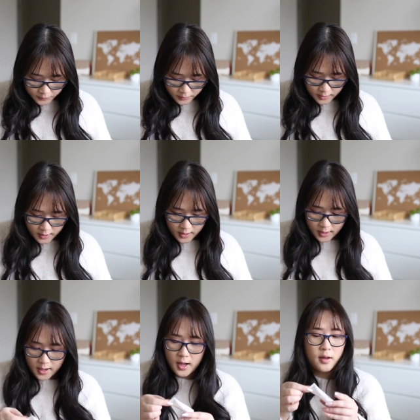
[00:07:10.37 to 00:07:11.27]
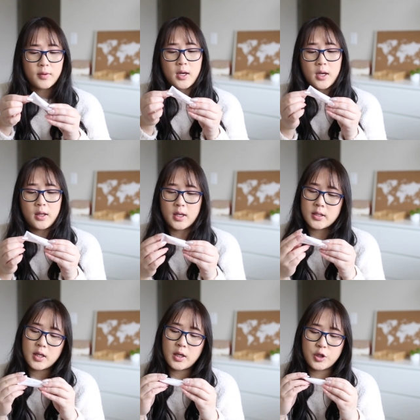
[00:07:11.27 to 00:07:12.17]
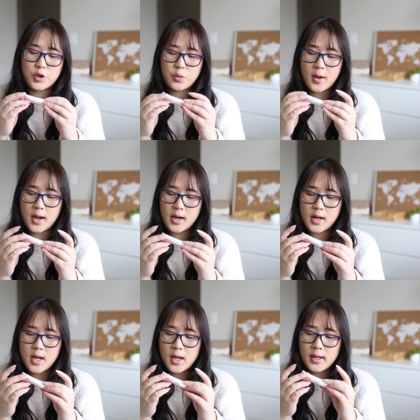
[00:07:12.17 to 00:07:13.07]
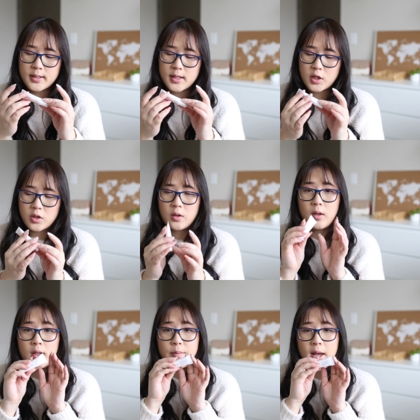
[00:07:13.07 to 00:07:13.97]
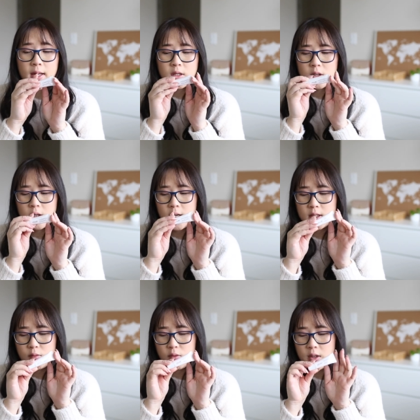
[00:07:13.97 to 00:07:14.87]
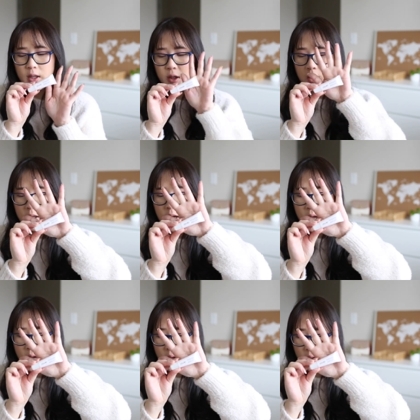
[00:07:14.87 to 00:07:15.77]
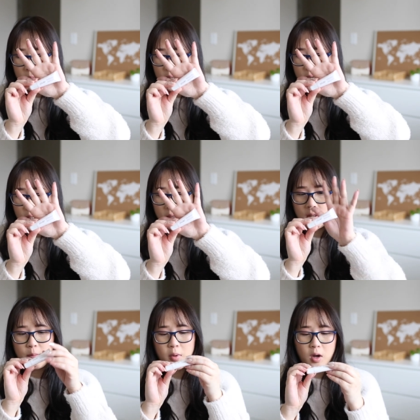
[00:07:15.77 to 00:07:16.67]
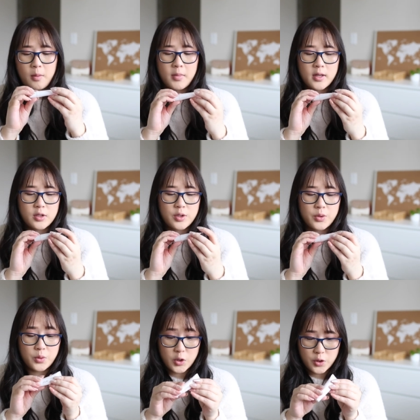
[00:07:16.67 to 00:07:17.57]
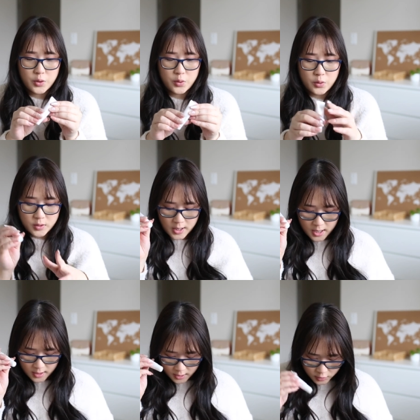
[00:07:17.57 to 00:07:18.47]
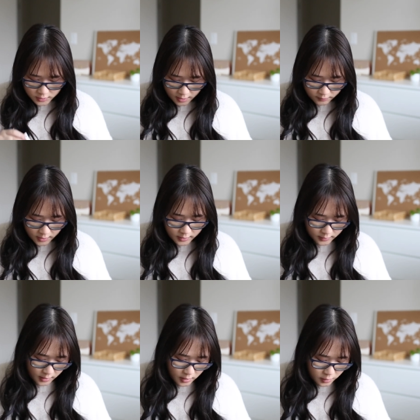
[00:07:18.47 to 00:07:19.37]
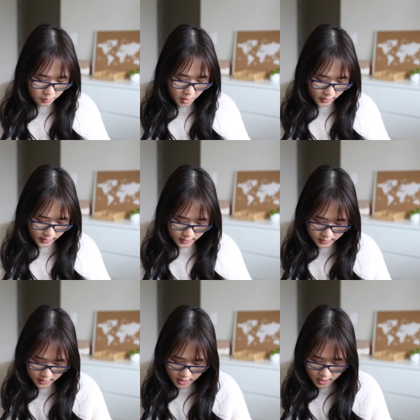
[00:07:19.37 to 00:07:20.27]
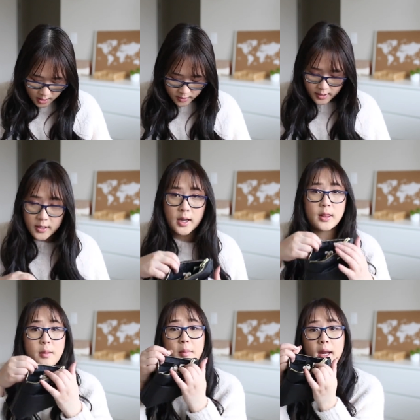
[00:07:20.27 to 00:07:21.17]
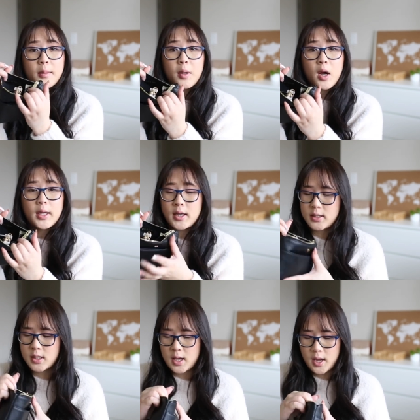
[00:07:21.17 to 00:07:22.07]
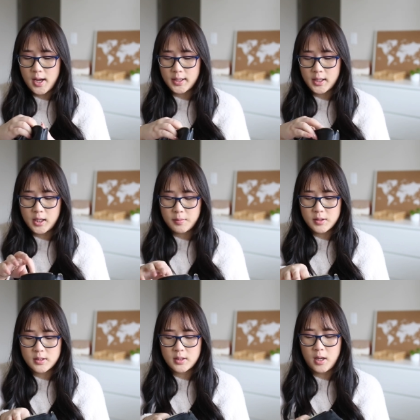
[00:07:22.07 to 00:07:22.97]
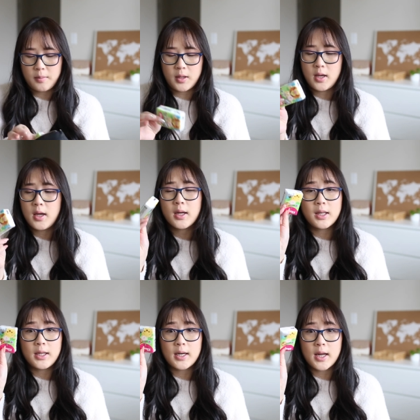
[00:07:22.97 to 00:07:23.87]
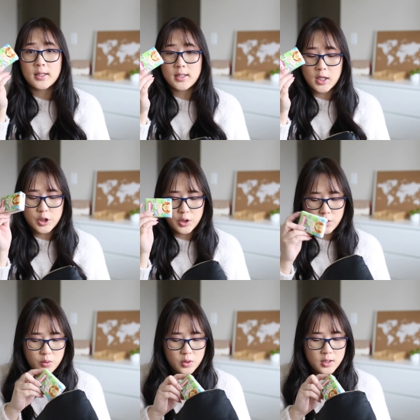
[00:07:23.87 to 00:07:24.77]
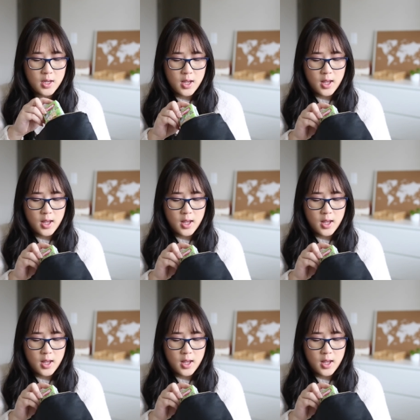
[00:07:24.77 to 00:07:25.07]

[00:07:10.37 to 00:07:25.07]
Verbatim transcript: And then I have this Jouer Essential Lip Enhancer. It's a really good um, kind of lip balm to use and I just have that in the other pocket. And then in the main pocket, I keep some Kleenex tissues.